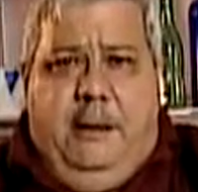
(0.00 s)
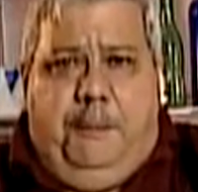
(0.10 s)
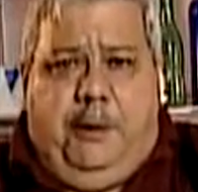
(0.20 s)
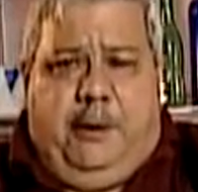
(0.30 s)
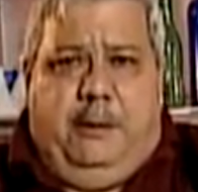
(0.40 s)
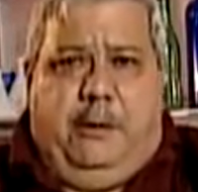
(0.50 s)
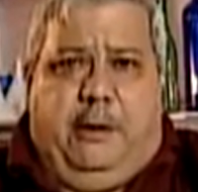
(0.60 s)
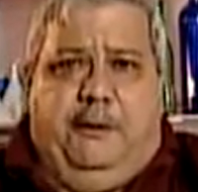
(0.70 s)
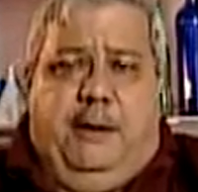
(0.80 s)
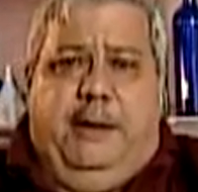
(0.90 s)
period
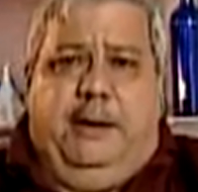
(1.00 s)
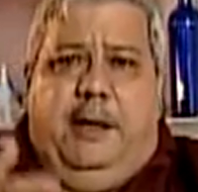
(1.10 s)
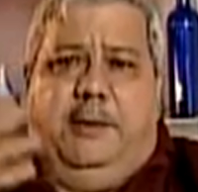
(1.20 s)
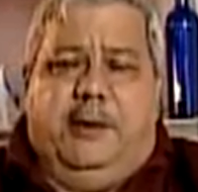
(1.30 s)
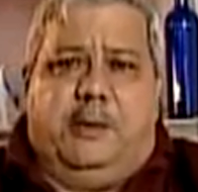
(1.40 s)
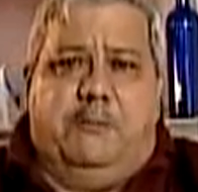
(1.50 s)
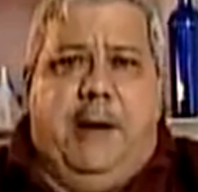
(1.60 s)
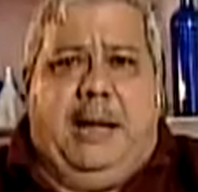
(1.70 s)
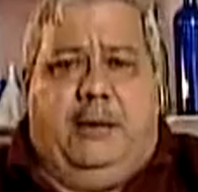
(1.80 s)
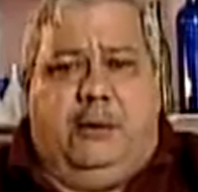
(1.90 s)
where it just
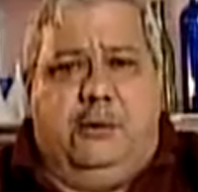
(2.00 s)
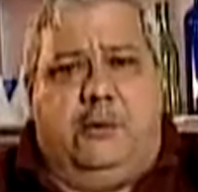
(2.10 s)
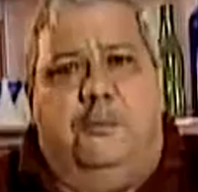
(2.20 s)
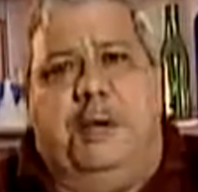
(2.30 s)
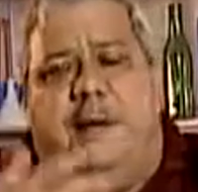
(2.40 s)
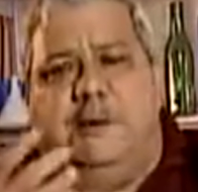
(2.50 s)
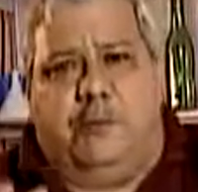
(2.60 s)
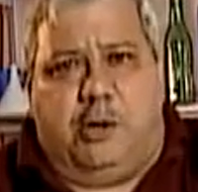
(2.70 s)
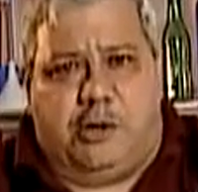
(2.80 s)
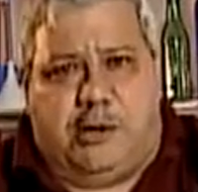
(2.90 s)
mellows or becomes
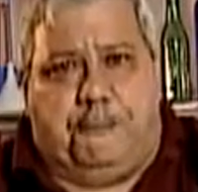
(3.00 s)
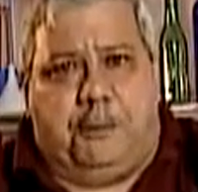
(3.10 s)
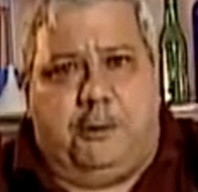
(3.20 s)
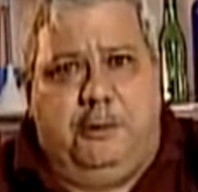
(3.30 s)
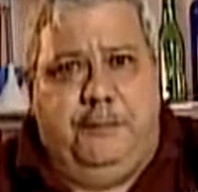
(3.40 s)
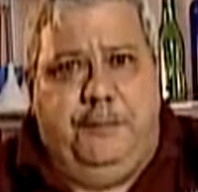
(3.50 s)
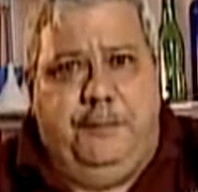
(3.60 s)
more supple.